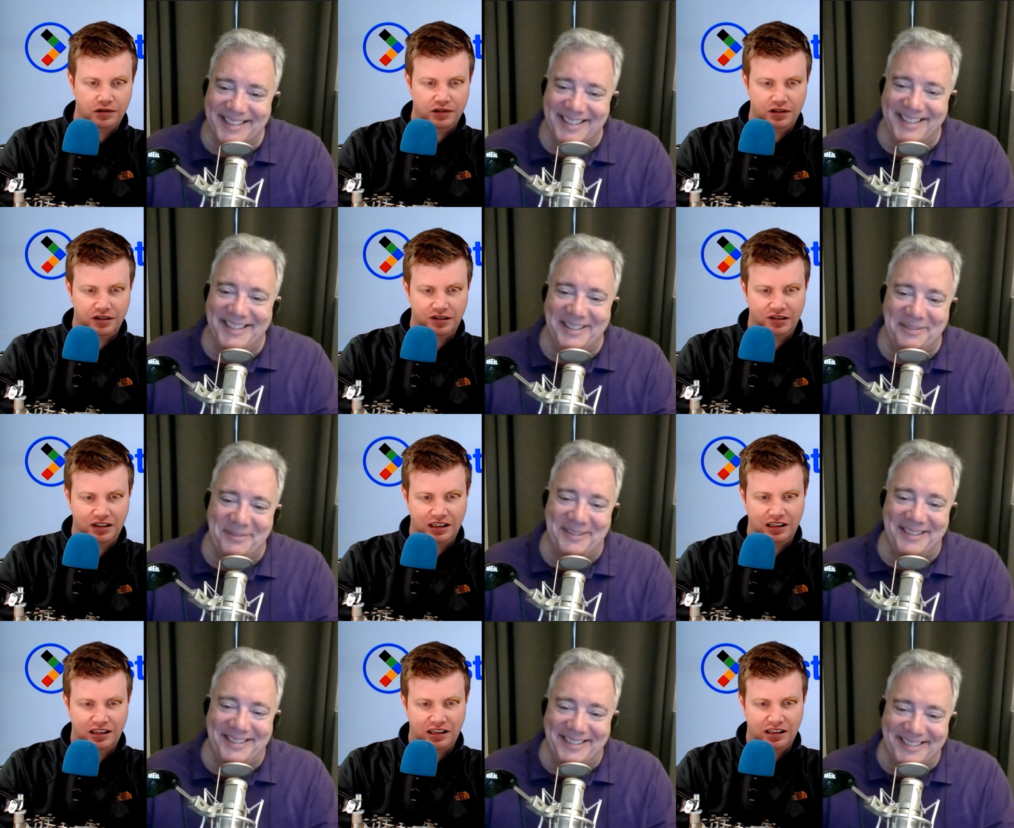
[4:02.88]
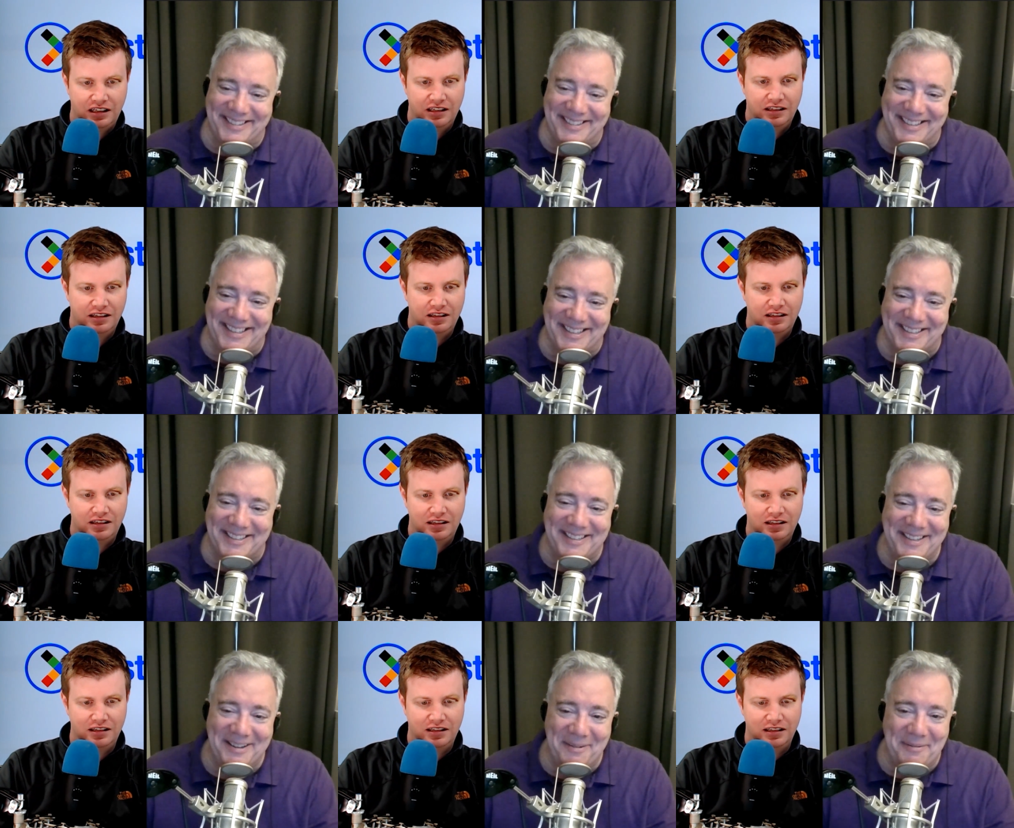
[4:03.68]
Speaker 1: they look you're like the what
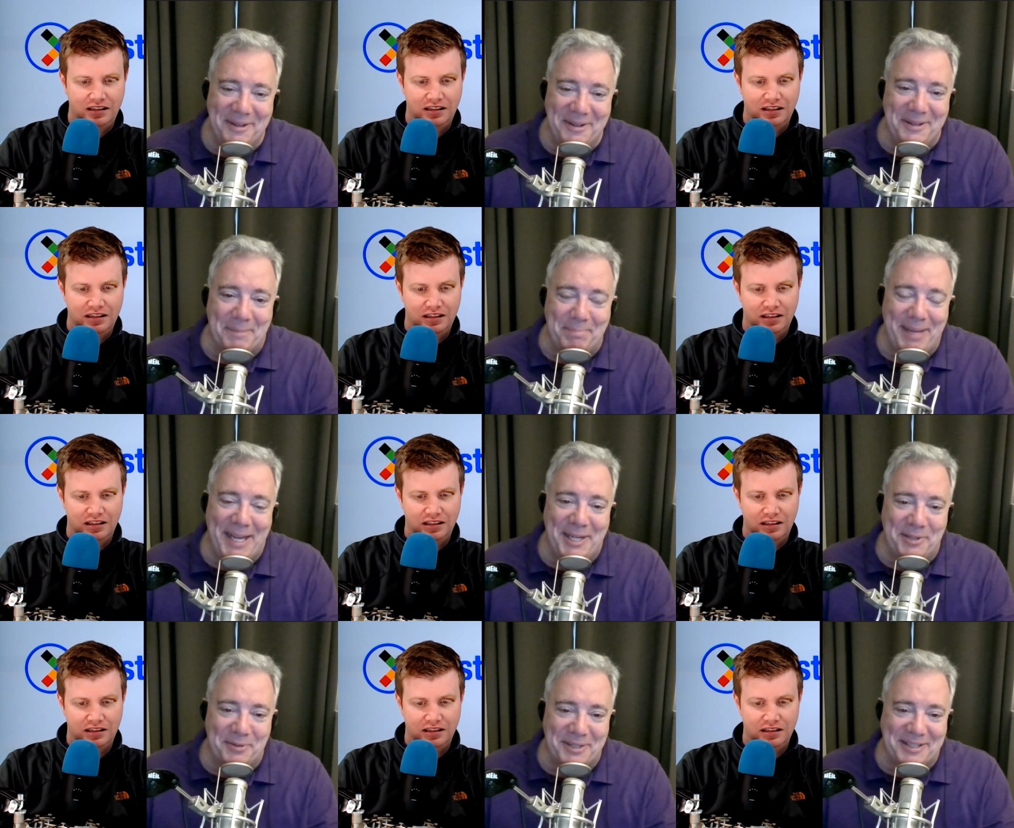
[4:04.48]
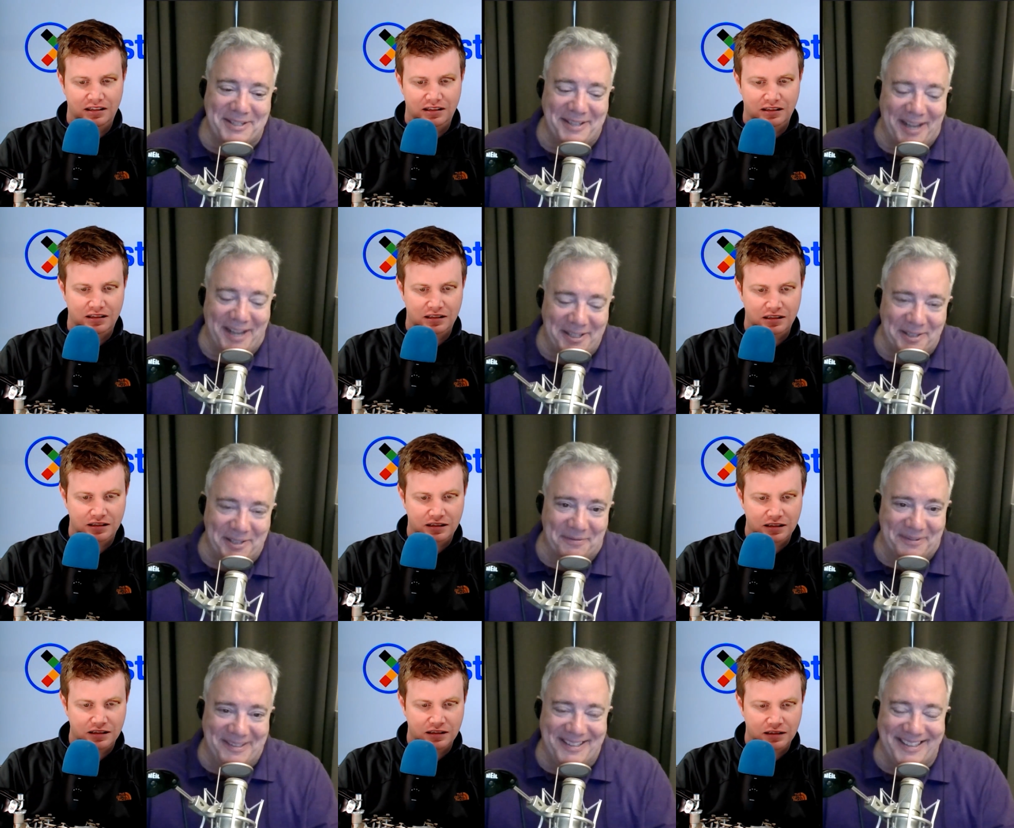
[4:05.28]
are you the patron saint of
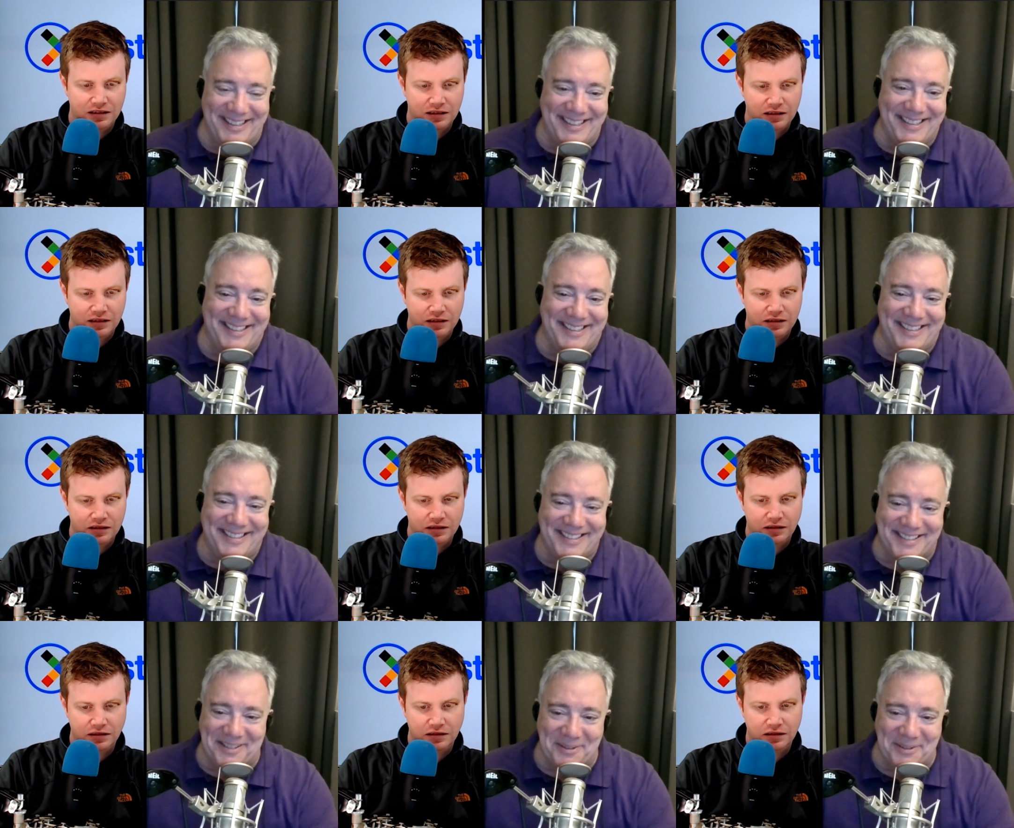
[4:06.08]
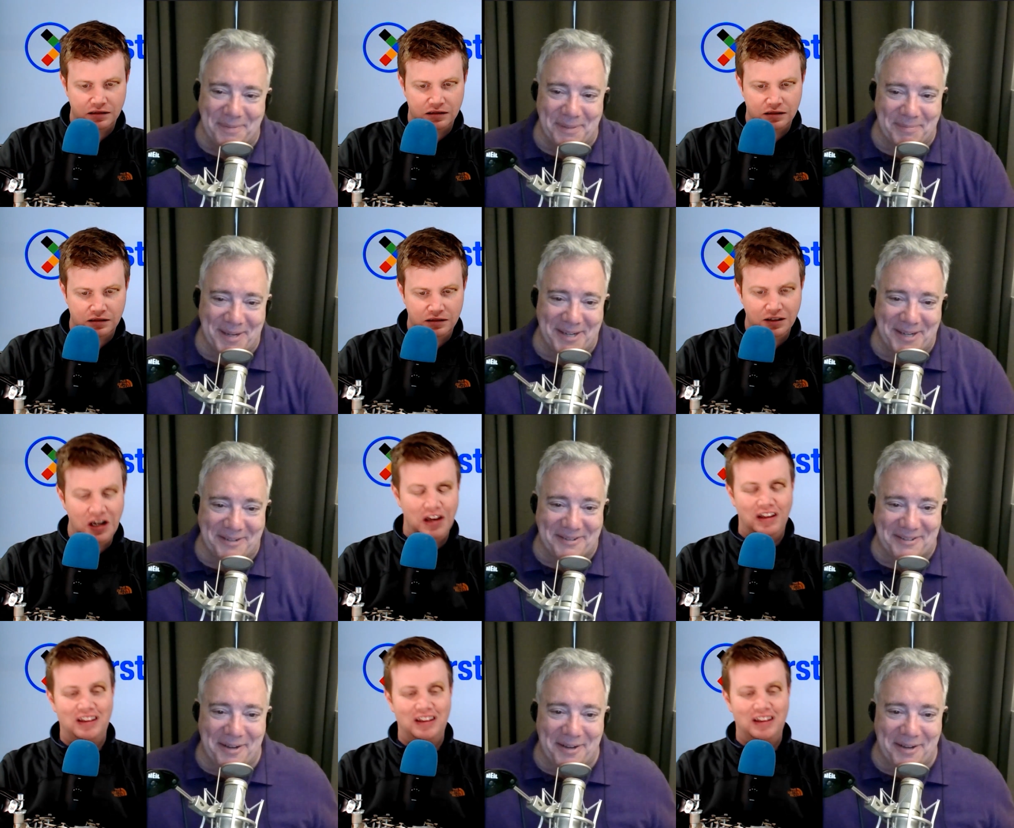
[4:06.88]
stupid Microsoft